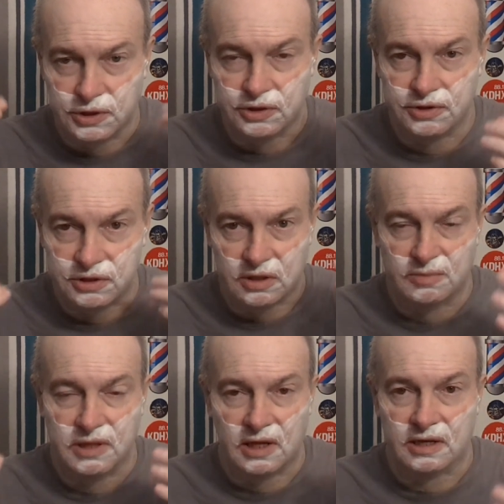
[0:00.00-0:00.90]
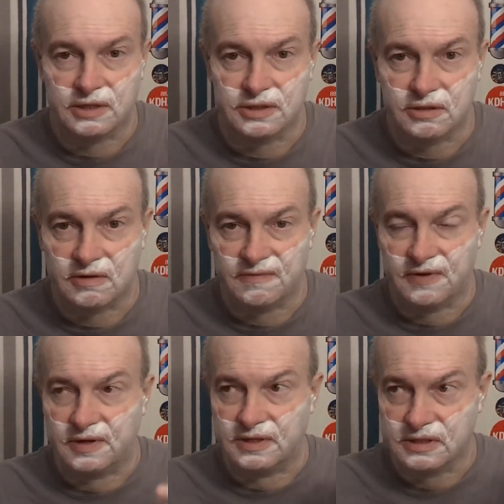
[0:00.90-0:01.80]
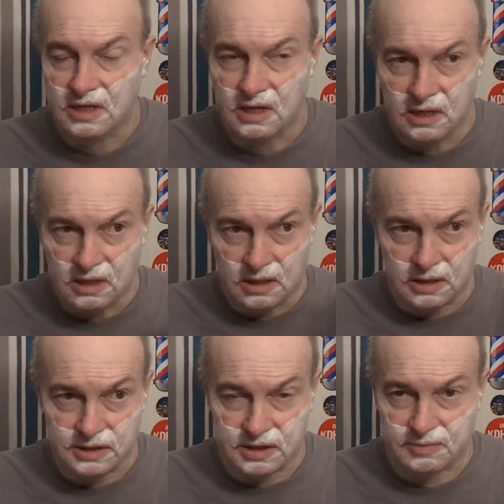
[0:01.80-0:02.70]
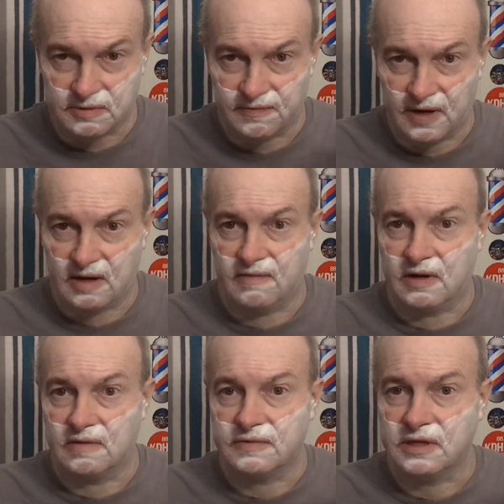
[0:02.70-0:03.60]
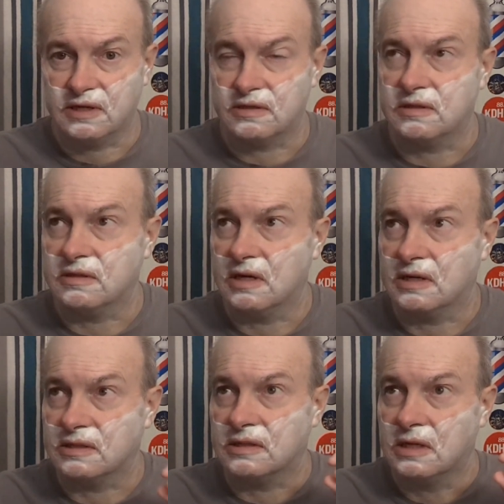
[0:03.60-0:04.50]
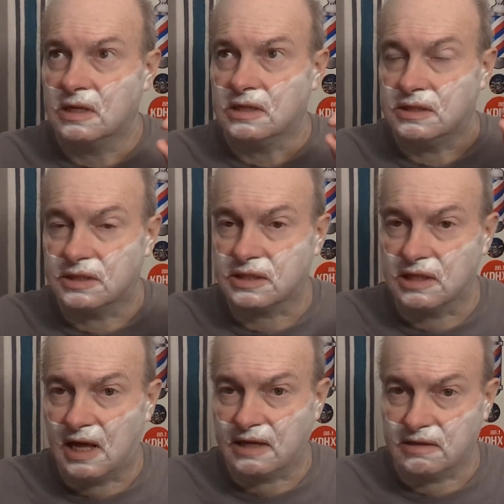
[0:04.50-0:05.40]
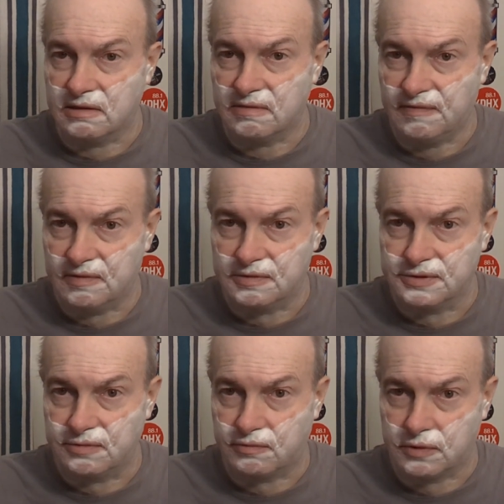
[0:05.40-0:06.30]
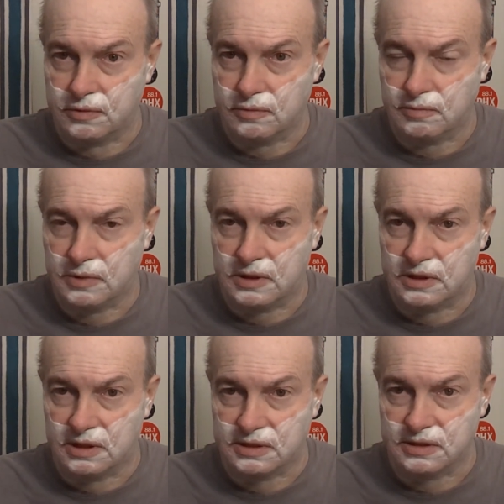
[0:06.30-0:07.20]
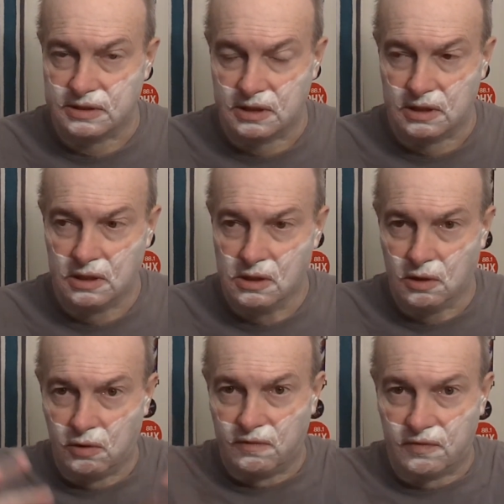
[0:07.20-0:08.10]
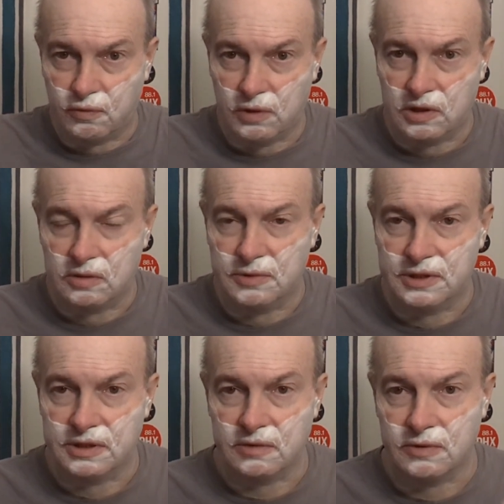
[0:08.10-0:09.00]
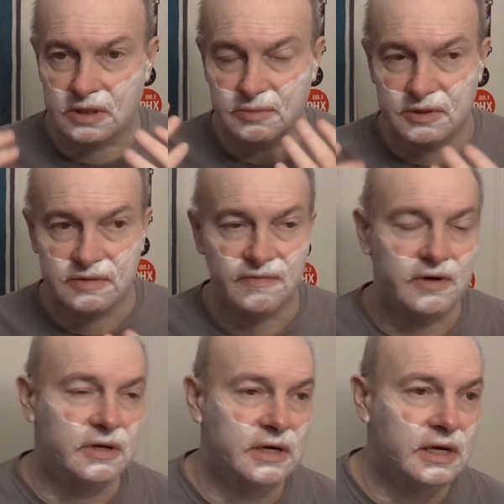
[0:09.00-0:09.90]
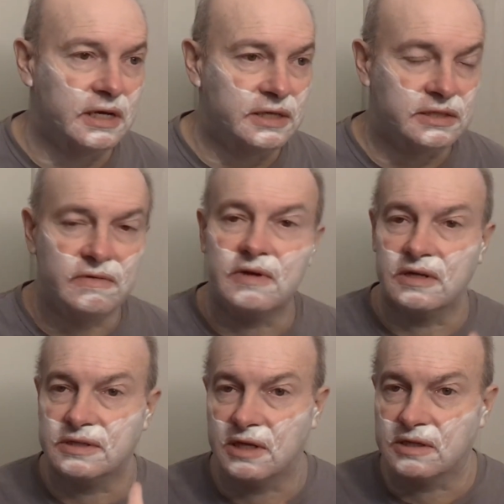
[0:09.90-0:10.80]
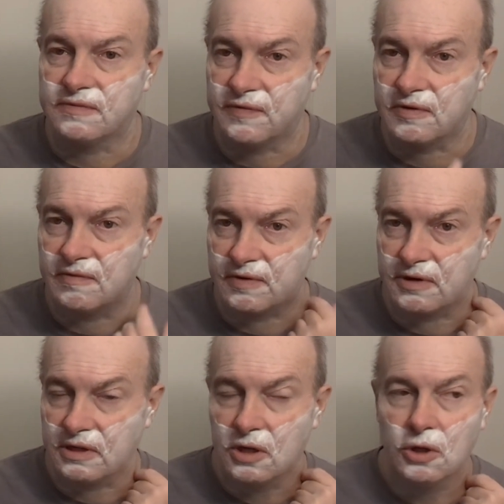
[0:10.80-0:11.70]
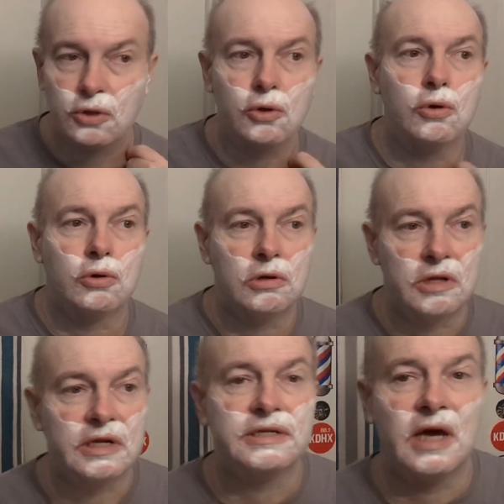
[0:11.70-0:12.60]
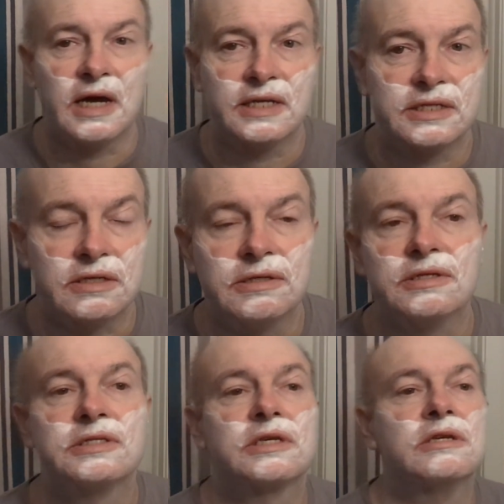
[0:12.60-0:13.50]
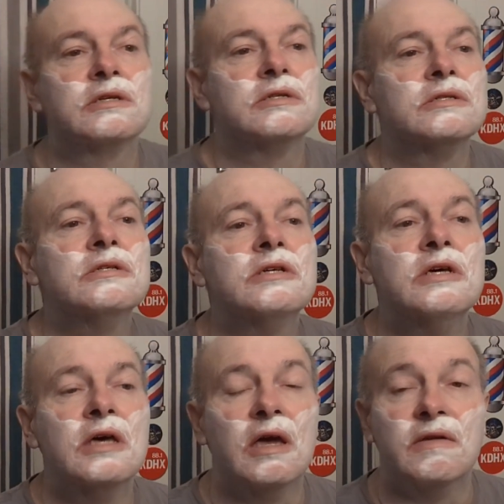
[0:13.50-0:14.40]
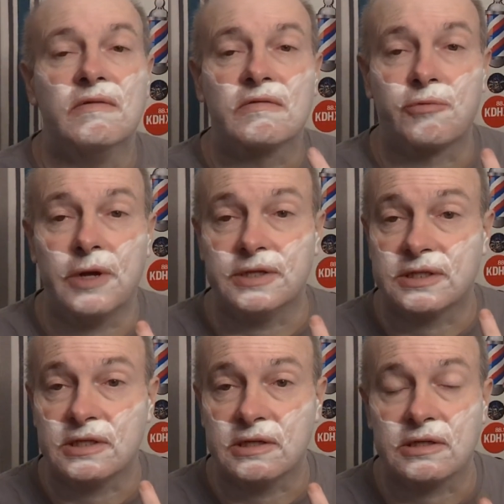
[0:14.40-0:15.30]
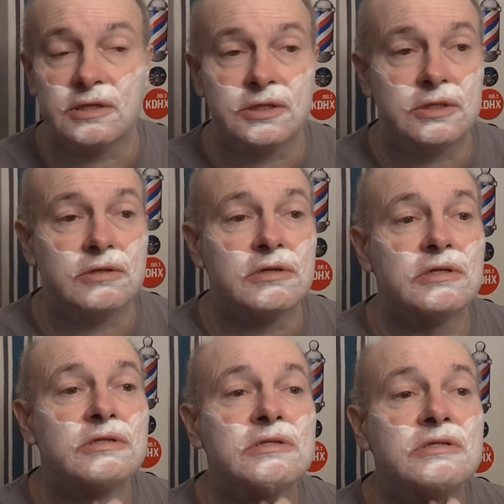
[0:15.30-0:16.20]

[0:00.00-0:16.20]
once you start applying it to your face. It gets up to 5 out of 10 and just lightly fills the room. It doesn't overwhelm in any way, but it's very nice. And it does feel very cool and nice on the skin, and great slickness to it.